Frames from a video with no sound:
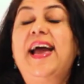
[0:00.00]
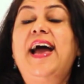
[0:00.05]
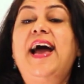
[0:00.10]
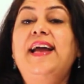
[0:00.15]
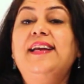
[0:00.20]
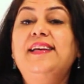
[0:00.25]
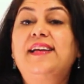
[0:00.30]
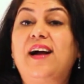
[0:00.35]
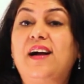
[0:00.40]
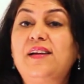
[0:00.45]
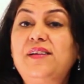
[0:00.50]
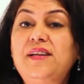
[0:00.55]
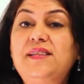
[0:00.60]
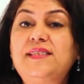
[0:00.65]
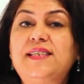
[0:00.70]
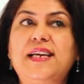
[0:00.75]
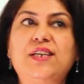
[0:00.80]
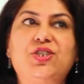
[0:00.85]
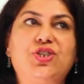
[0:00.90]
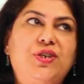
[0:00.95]
And
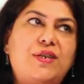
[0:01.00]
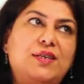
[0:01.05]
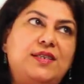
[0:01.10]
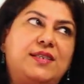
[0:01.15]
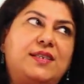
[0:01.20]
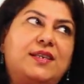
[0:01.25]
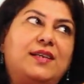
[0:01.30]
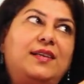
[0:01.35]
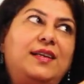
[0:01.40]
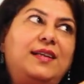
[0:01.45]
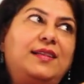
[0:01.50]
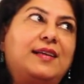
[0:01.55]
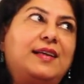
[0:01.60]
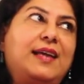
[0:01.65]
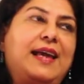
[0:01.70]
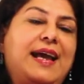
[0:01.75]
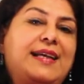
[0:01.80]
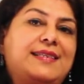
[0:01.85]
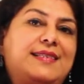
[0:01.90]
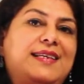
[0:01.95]
condensation is turning the
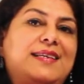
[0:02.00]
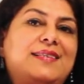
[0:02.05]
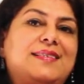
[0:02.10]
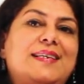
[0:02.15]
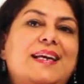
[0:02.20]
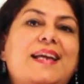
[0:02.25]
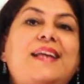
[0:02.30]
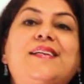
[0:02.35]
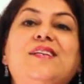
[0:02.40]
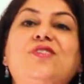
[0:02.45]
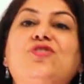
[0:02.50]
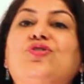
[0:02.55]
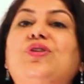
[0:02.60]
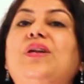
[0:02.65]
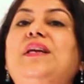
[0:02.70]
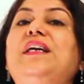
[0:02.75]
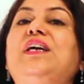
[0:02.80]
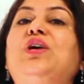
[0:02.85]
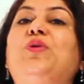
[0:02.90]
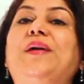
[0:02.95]
gaseous state into the
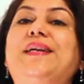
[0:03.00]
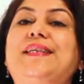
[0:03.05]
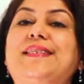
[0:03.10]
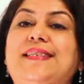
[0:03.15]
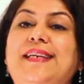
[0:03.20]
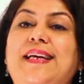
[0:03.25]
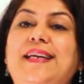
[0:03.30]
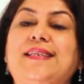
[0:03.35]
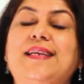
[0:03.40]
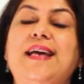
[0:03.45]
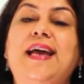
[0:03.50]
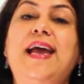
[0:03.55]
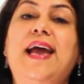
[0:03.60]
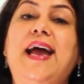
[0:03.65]
liquid state.